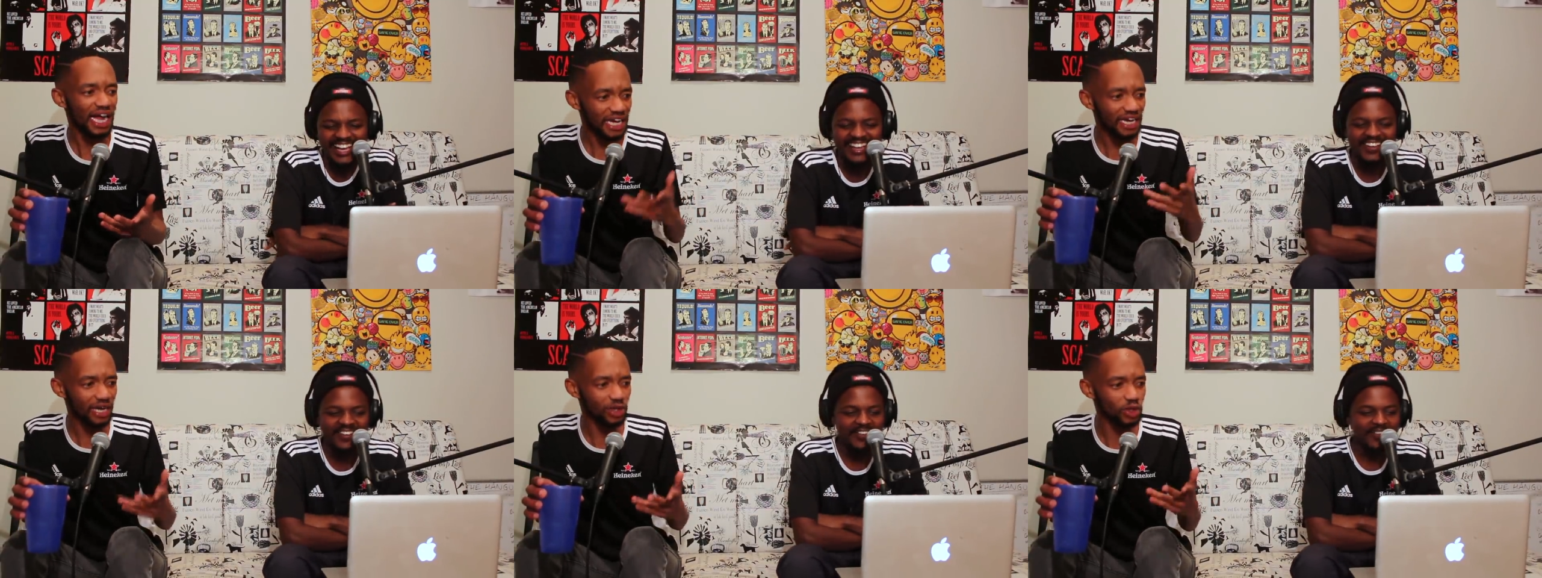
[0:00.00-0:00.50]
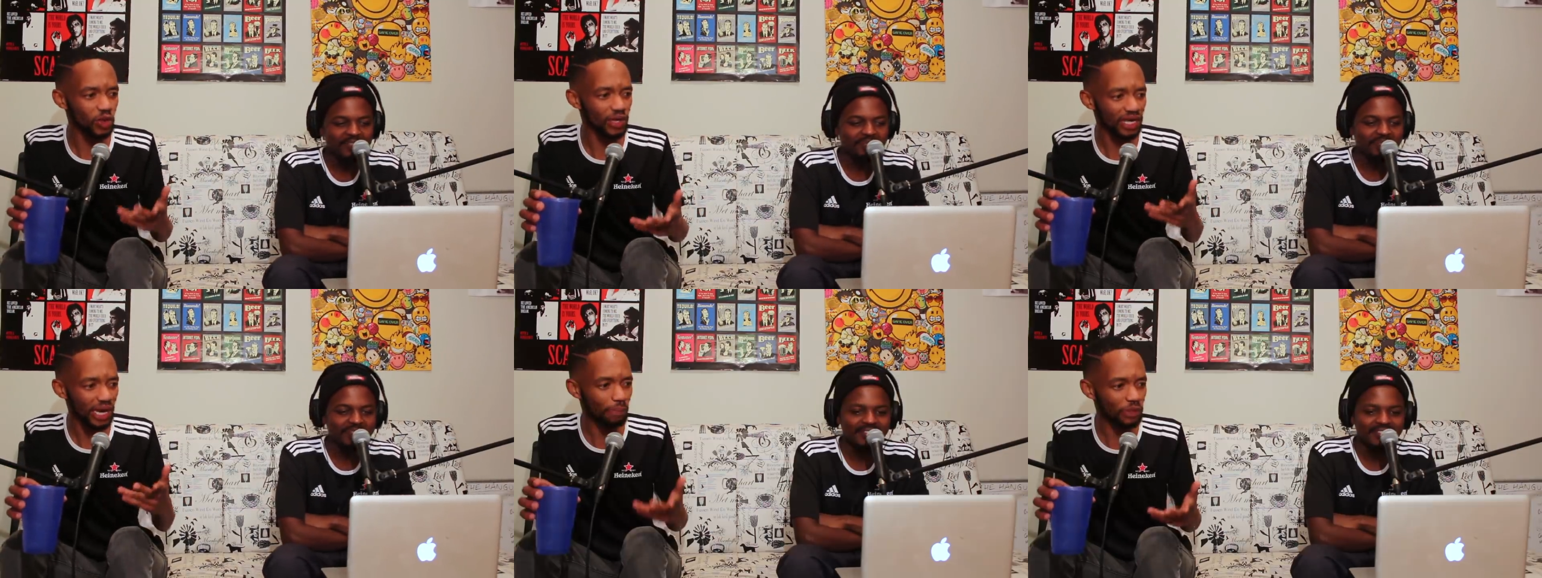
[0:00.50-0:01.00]
Speaker 1: I can outdo
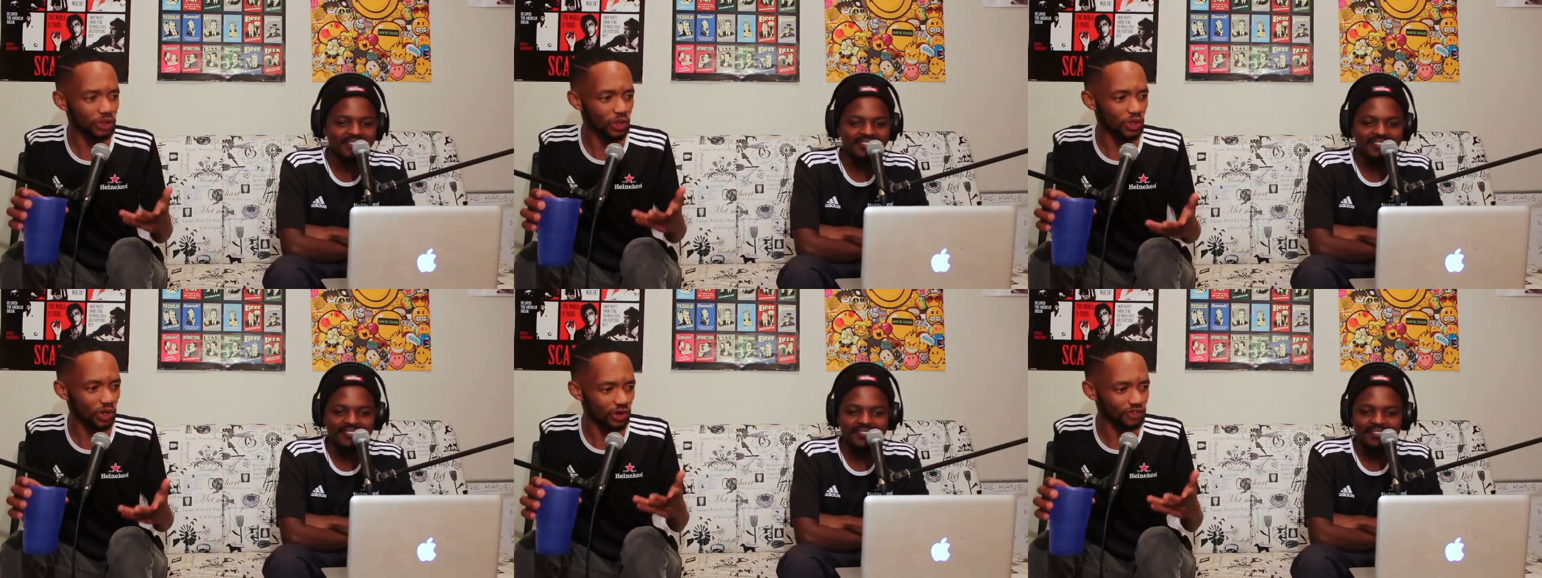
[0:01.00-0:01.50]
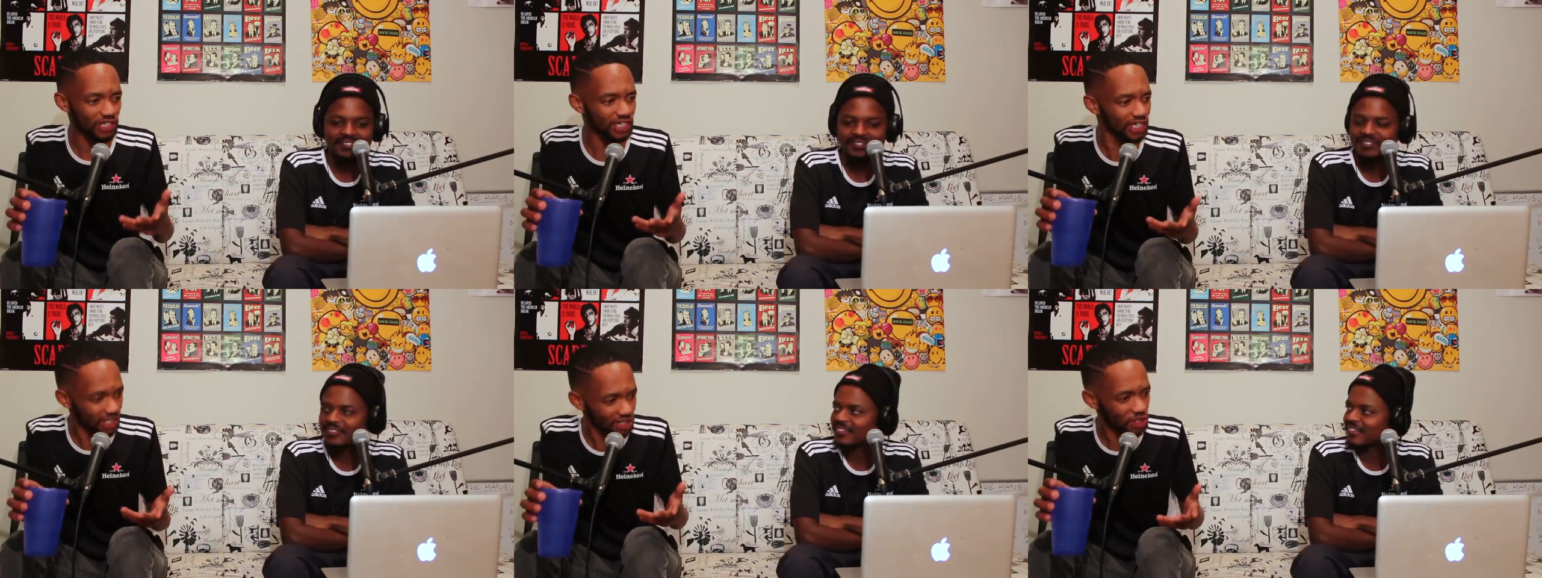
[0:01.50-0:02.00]
an episode of
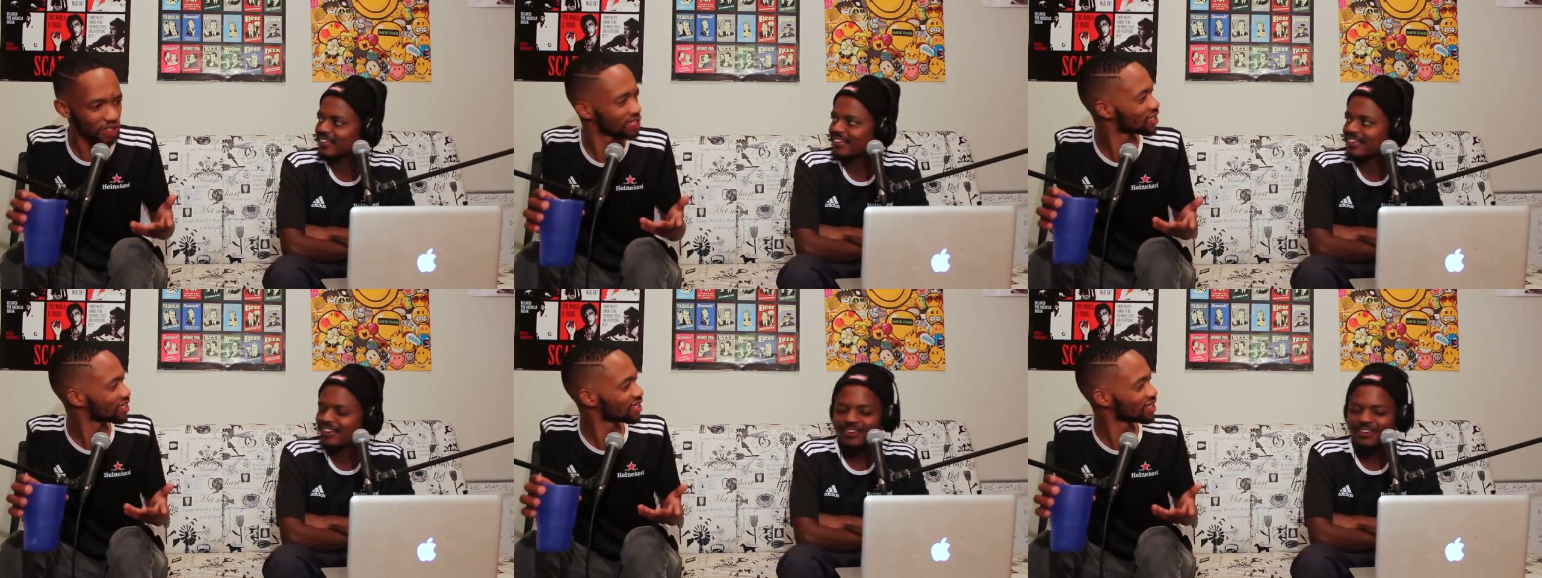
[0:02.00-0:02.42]
Generation